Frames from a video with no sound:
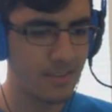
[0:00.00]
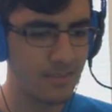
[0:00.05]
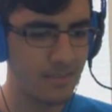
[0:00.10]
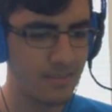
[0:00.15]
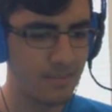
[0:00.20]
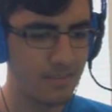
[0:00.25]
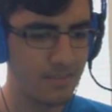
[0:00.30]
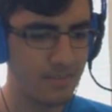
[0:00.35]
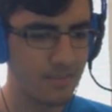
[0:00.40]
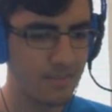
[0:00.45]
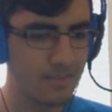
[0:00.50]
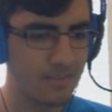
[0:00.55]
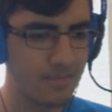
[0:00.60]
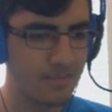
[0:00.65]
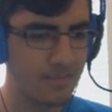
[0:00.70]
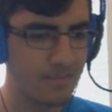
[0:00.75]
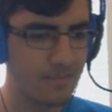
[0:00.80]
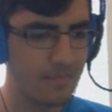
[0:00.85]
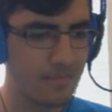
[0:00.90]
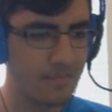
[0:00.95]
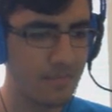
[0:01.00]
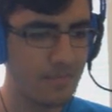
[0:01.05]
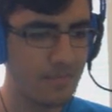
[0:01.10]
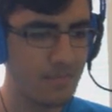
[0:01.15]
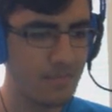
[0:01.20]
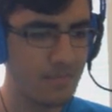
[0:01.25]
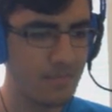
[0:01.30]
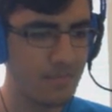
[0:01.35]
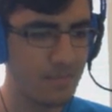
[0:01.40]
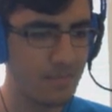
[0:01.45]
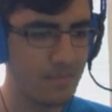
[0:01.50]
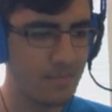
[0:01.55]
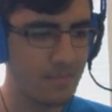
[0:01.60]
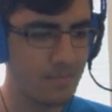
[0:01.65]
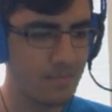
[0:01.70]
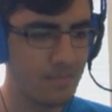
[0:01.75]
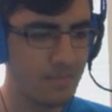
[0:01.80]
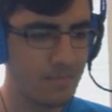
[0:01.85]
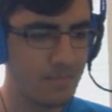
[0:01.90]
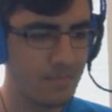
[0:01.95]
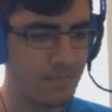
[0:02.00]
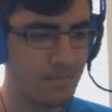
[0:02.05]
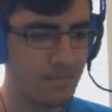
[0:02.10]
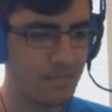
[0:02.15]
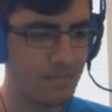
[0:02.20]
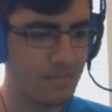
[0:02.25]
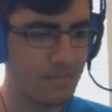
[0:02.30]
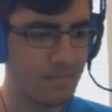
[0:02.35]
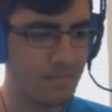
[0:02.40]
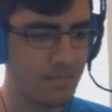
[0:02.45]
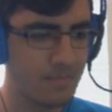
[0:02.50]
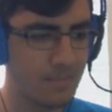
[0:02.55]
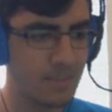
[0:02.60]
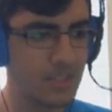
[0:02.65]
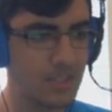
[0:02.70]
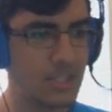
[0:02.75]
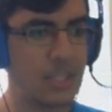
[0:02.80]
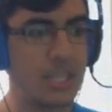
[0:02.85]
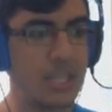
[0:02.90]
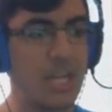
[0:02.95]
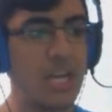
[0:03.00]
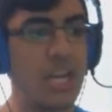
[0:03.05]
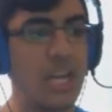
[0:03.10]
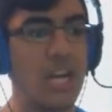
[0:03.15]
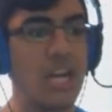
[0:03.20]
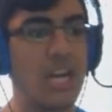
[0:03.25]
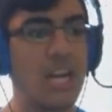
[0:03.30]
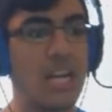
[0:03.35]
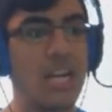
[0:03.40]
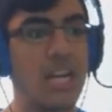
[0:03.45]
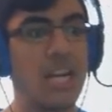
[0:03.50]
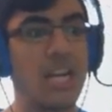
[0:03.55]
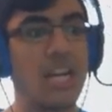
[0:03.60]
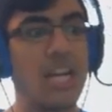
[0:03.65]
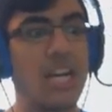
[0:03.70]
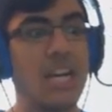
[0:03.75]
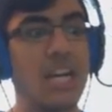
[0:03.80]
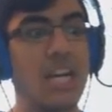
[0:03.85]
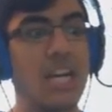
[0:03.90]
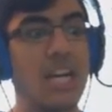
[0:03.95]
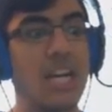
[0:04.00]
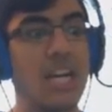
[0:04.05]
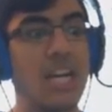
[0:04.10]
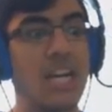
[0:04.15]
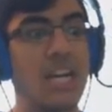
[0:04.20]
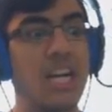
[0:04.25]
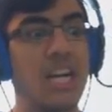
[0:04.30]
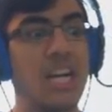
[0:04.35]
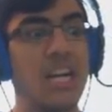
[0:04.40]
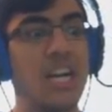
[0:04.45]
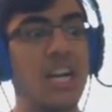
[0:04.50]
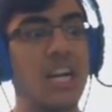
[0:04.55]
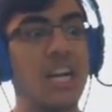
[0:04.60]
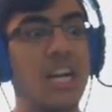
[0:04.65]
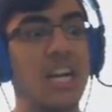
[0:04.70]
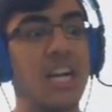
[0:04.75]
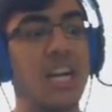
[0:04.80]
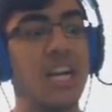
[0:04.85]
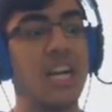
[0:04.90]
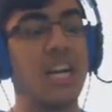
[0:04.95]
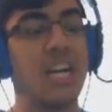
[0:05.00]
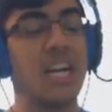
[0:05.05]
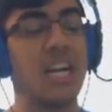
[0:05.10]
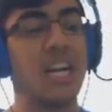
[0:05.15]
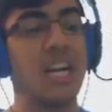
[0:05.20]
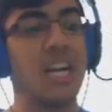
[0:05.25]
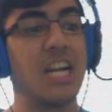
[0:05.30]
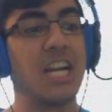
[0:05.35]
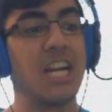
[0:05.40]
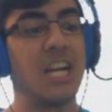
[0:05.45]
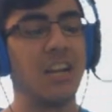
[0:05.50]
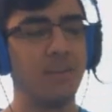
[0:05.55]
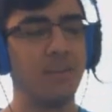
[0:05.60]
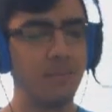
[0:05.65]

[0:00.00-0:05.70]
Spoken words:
Nothing is said.